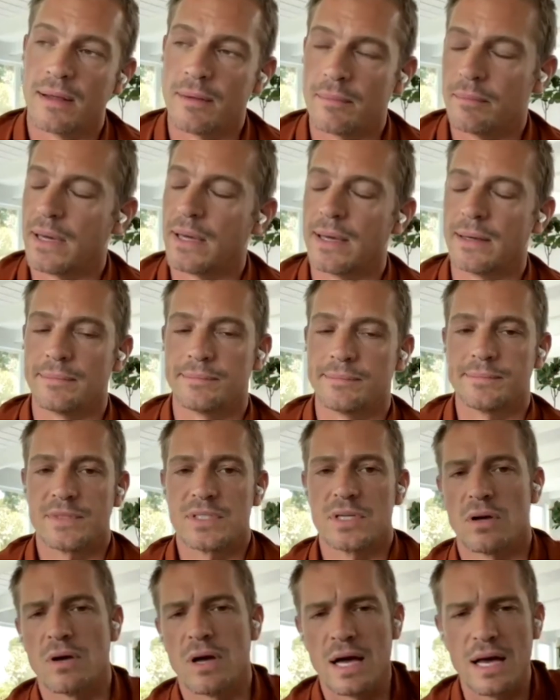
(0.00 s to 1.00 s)
But yeah,
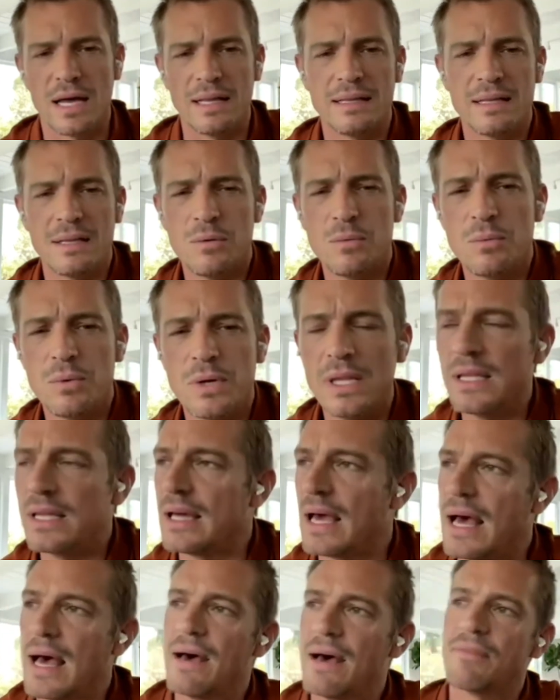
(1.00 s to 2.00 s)
so I didn't really
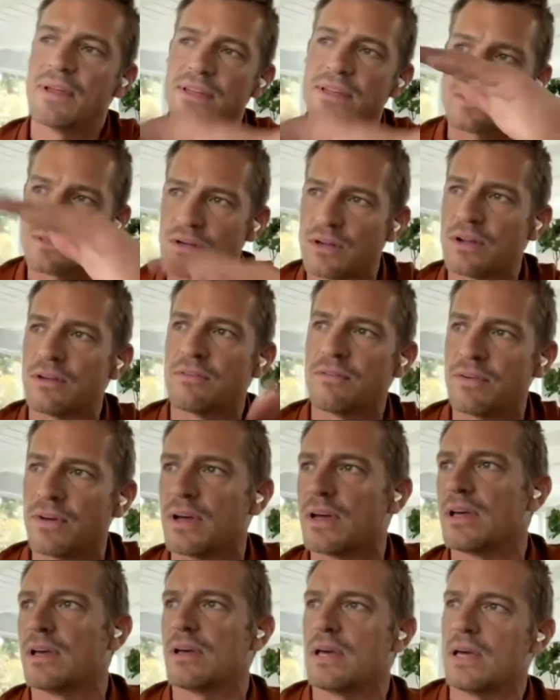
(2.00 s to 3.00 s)
have that sort of,
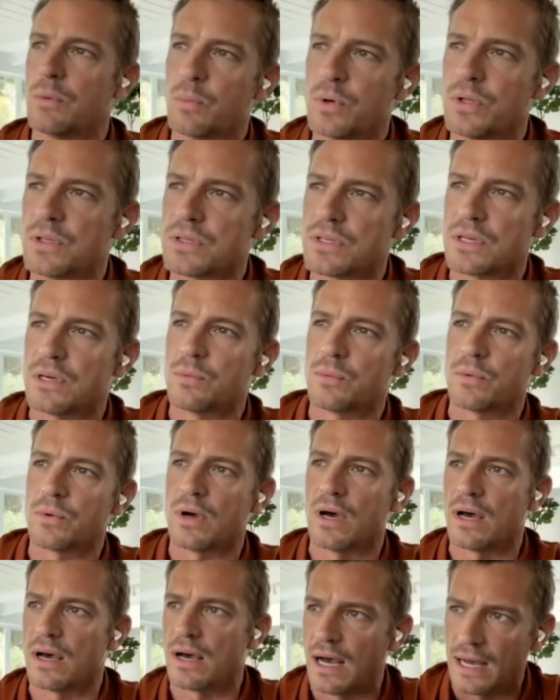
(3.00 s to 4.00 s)

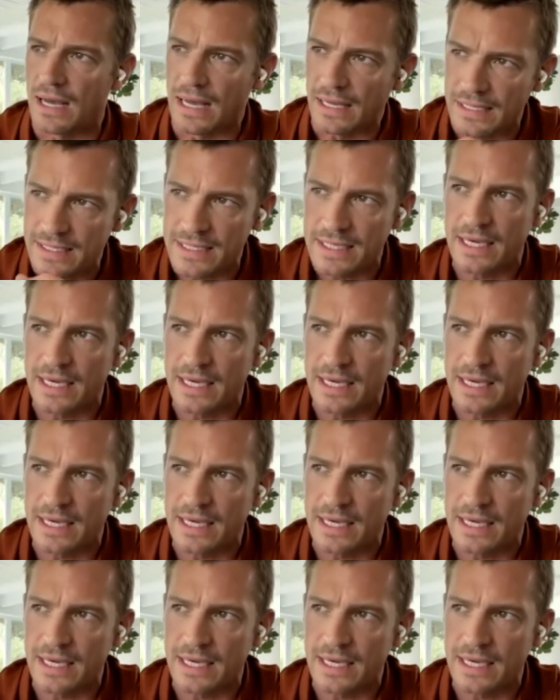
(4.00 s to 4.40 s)
I